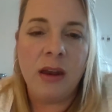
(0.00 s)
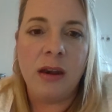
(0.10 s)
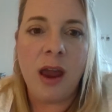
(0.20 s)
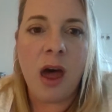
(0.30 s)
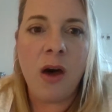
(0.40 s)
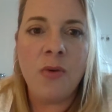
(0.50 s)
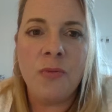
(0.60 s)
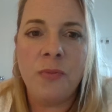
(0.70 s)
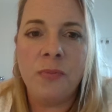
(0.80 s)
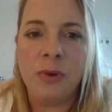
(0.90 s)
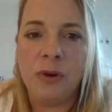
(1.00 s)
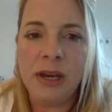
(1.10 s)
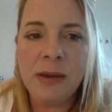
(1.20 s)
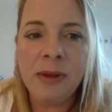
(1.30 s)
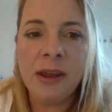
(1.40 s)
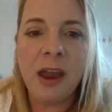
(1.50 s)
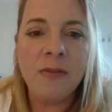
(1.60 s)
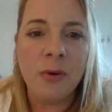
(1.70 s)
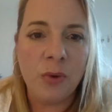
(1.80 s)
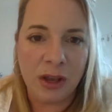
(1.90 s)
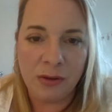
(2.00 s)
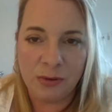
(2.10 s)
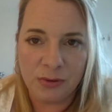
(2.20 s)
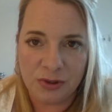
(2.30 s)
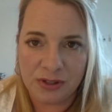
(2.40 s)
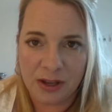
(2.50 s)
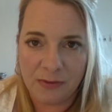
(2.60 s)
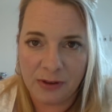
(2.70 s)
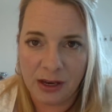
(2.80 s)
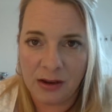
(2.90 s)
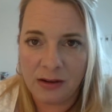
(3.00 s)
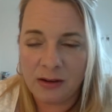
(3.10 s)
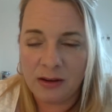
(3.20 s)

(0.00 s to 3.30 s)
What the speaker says: Now, you need to be careful what you lose yourself in.